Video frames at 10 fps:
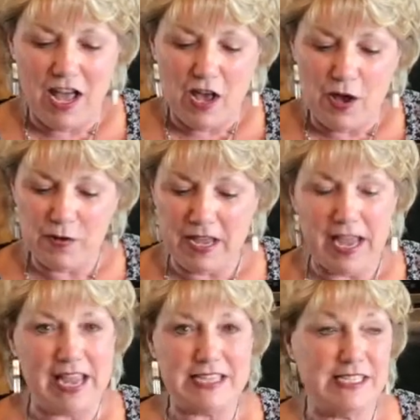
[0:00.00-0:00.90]

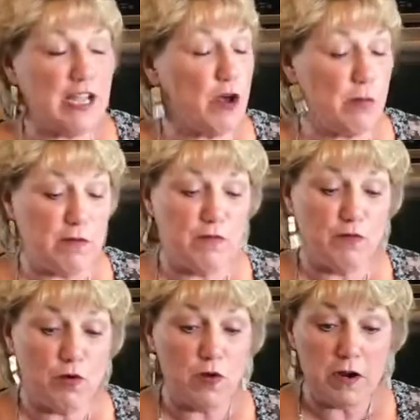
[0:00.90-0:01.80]
Okay, so
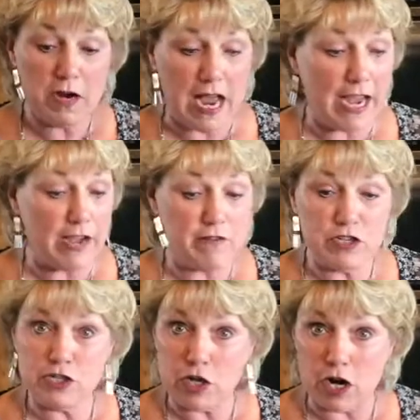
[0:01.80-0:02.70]
before I ever
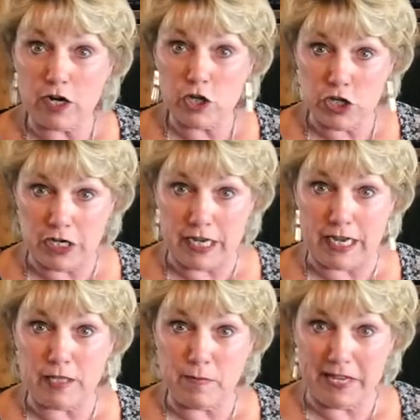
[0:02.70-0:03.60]
start cooking
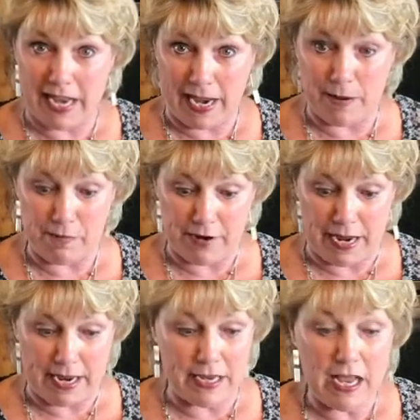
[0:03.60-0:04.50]
the banana
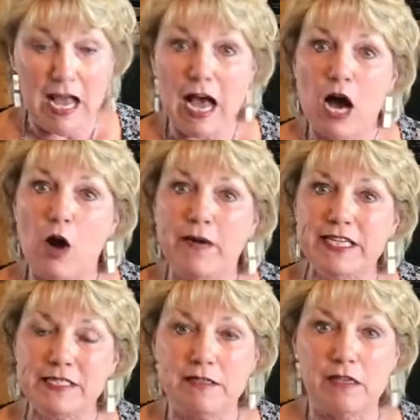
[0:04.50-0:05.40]
bread, I
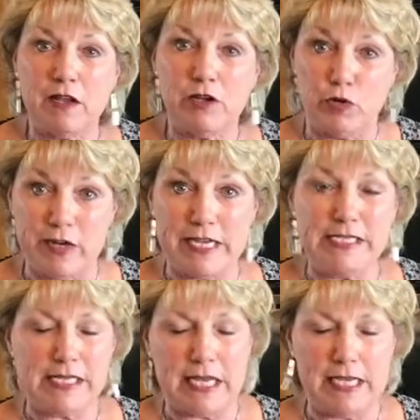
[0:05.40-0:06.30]
always grease
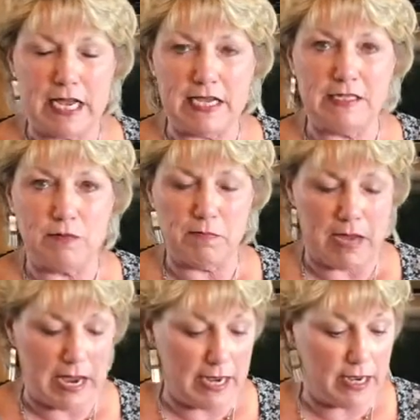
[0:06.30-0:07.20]
and dust
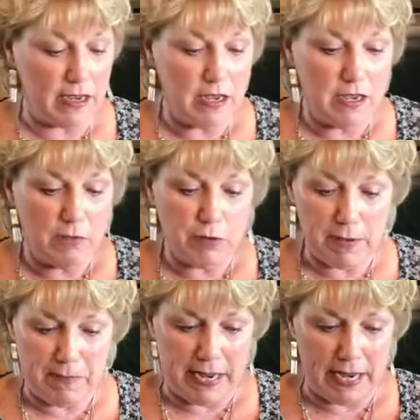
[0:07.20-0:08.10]
my bread
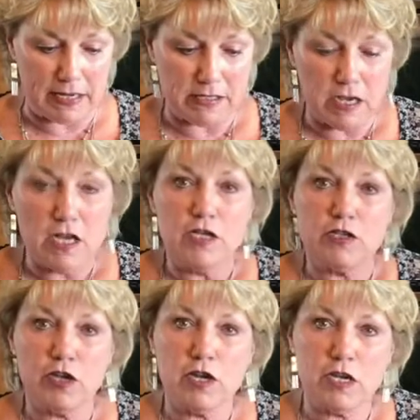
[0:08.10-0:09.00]
pans. So
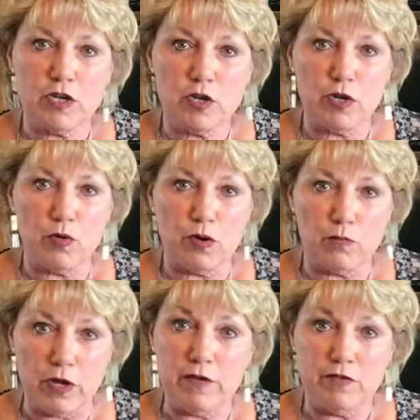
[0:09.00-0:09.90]
you can do it in
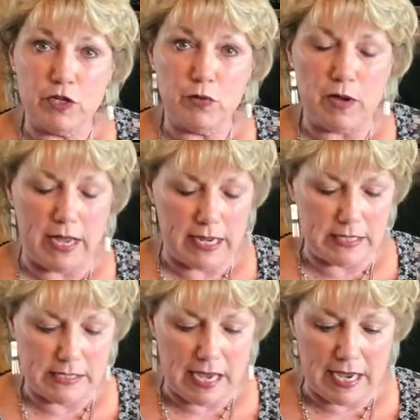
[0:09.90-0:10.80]
one of two ways.
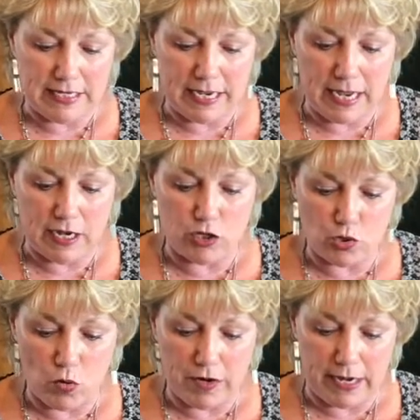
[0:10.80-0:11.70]
I take
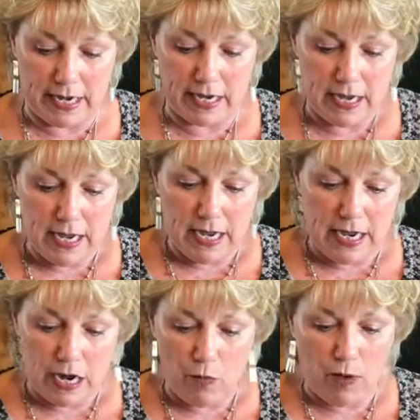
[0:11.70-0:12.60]
shortening and
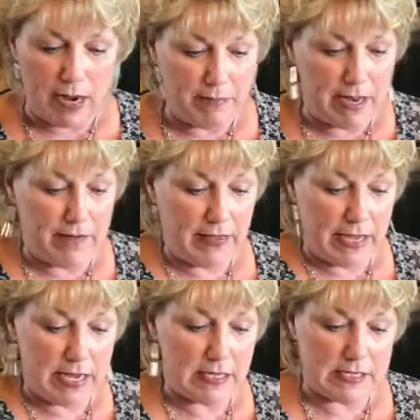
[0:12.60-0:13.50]
I wipe down the
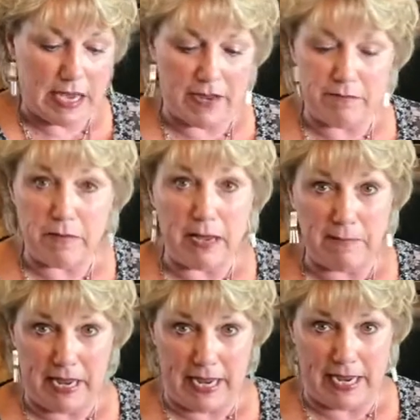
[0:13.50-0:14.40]
inside of my
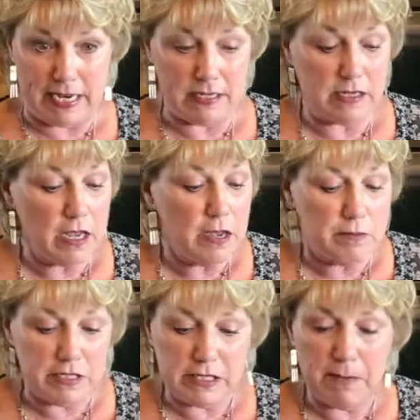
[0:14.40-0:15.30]
pans, but
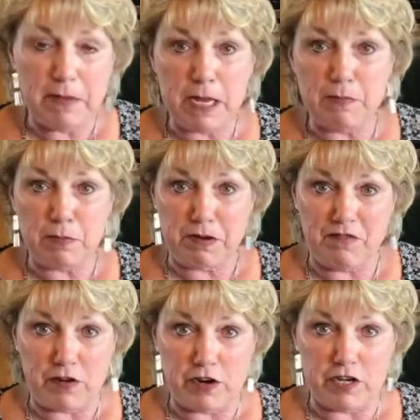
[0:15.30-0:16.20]
some people
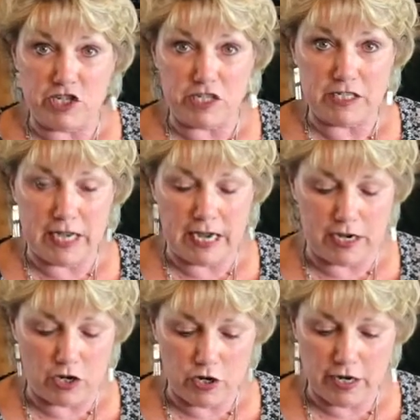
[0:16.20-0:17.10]
prefer to just take a
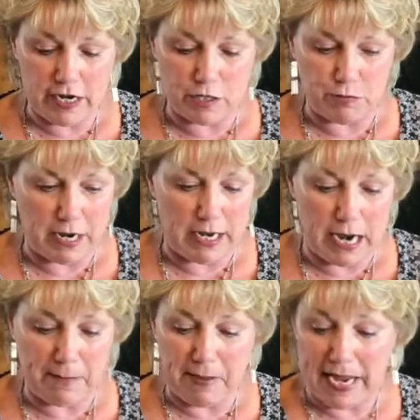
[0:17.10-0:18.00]
cooking spray
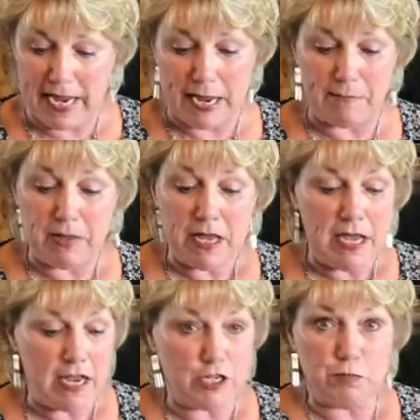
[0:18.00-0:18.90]
like Pam
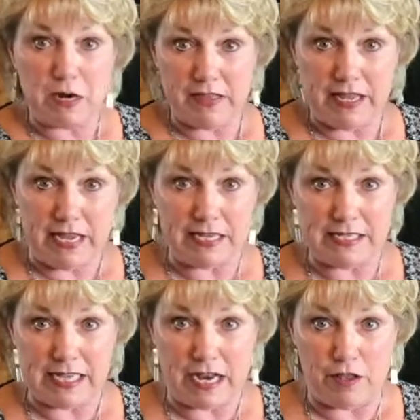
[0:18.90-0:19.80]
and spray the
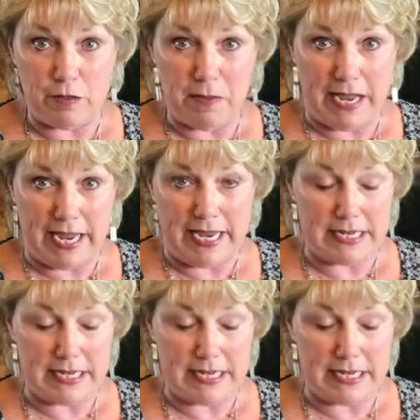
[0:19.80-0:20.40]
inside of the pans.